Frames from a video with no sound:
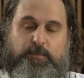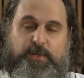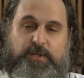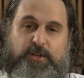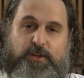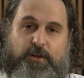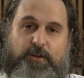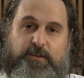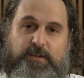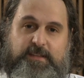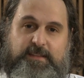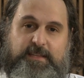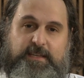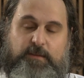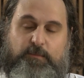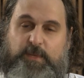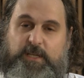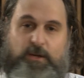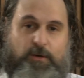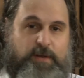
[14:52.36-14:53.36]
But
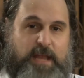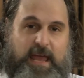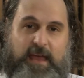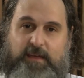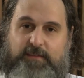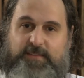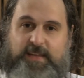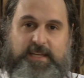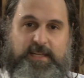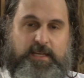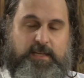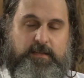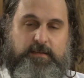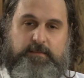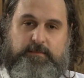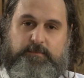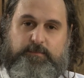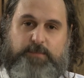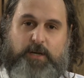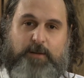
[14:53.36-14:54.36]
currently we don't have
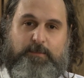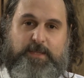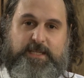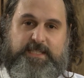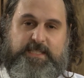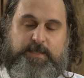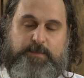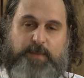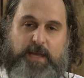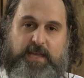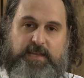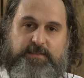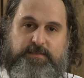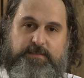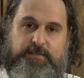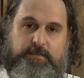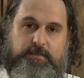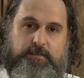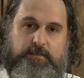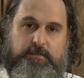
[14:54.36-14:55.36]
any public
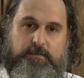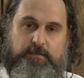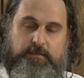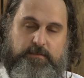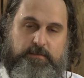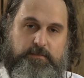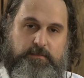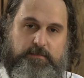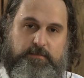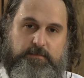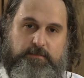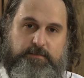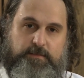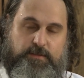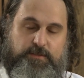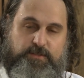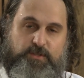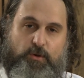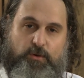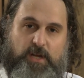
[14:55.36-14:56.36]
space.
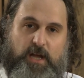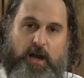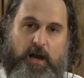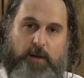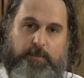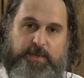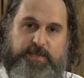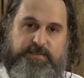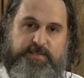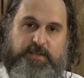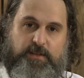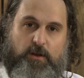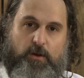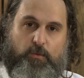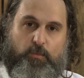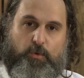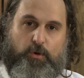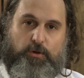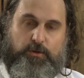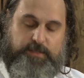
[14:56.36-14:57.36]
There's no commons in
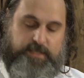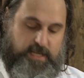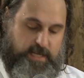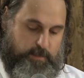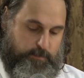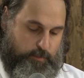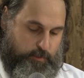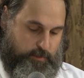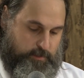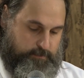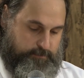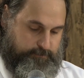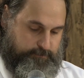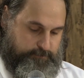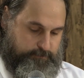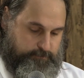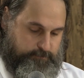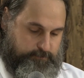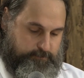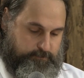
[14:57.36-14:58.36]
our world anymore.
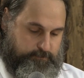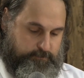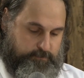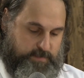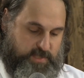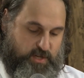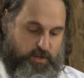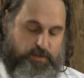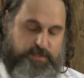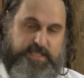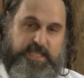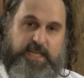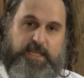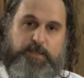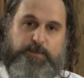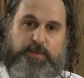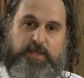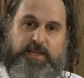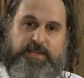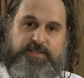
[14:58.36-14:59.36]
It all
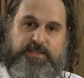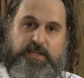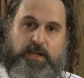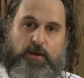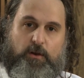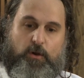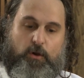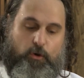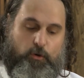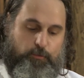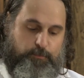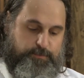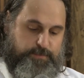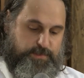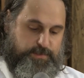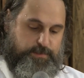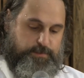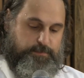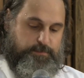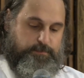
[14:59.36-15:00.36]
takes place in our
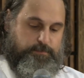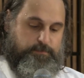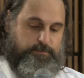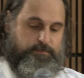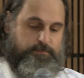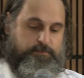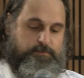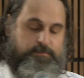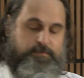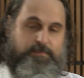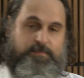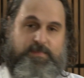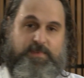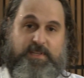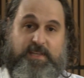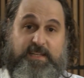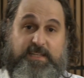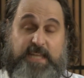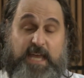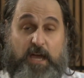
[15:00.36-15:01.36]
homes.
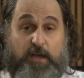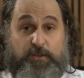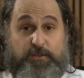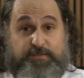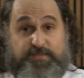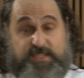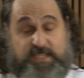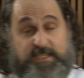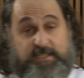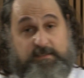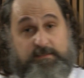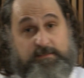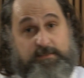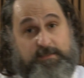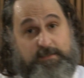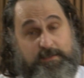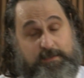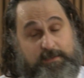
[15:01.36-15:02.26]
And now you've seen